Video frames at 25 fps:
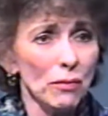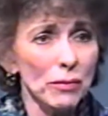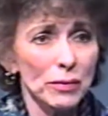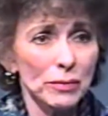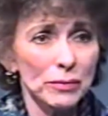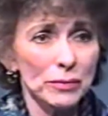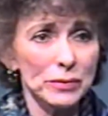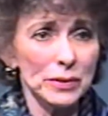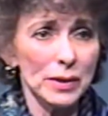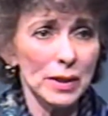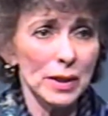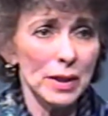
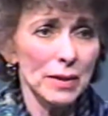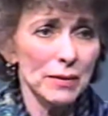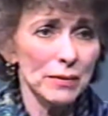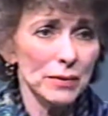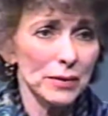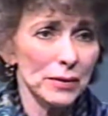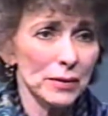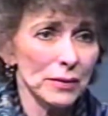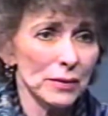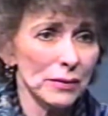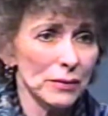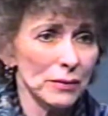those
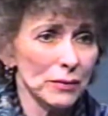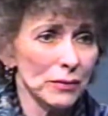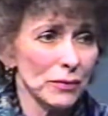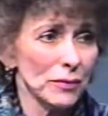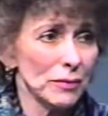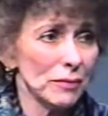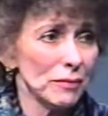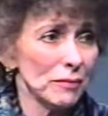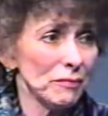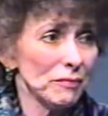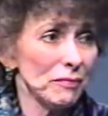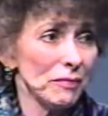other
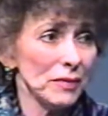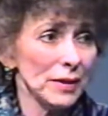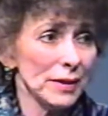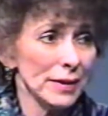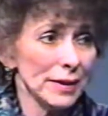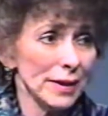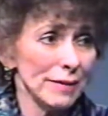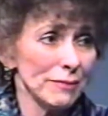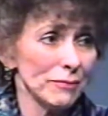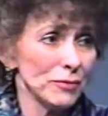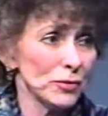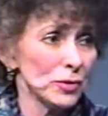feet
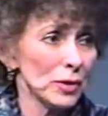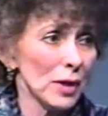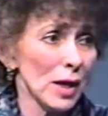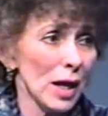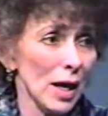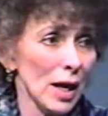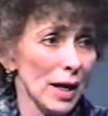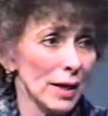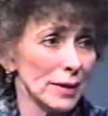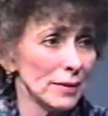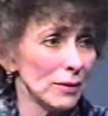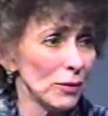have
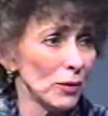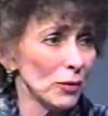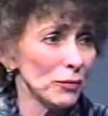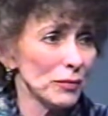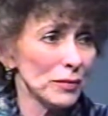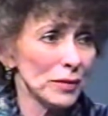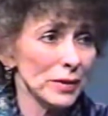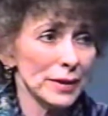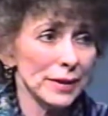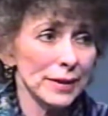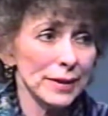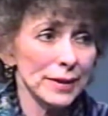trod
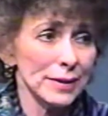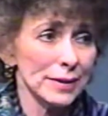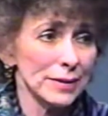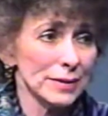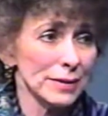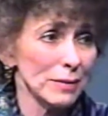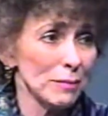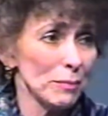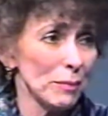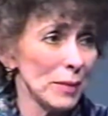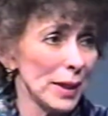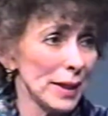over the
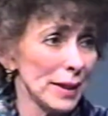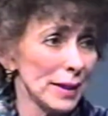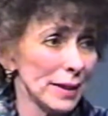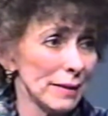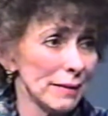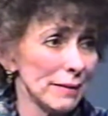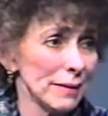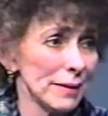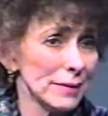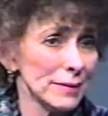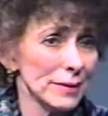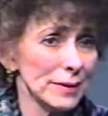years and made
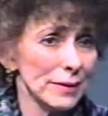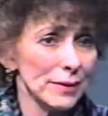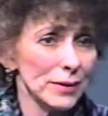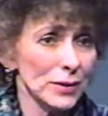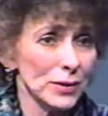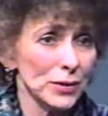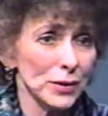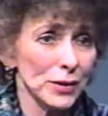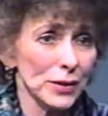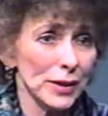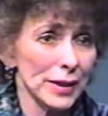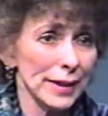it their
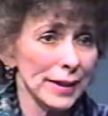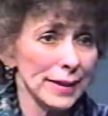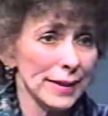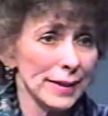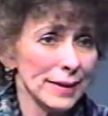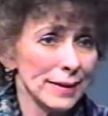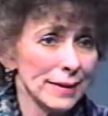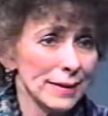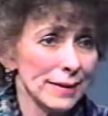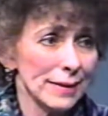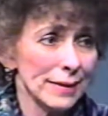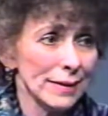territory,
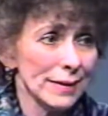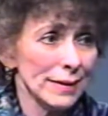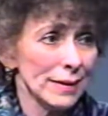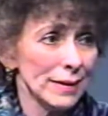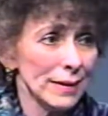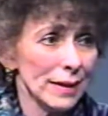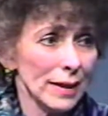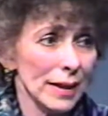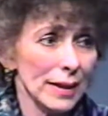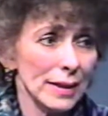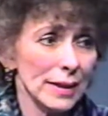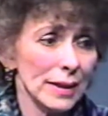
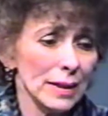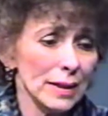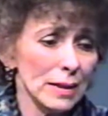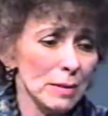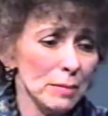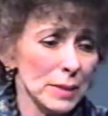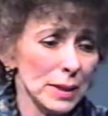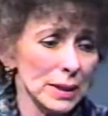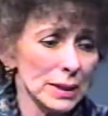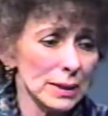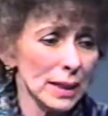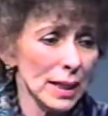like
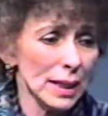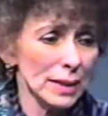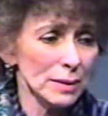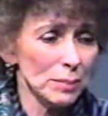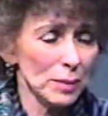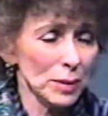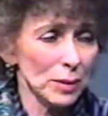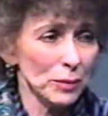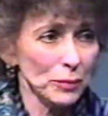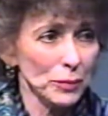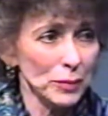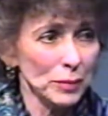anybody's
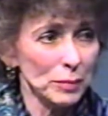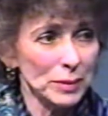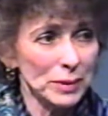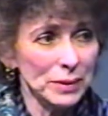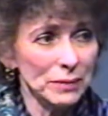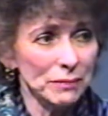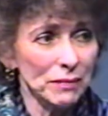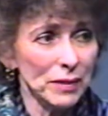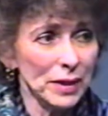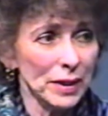hospital room is mm-hmm.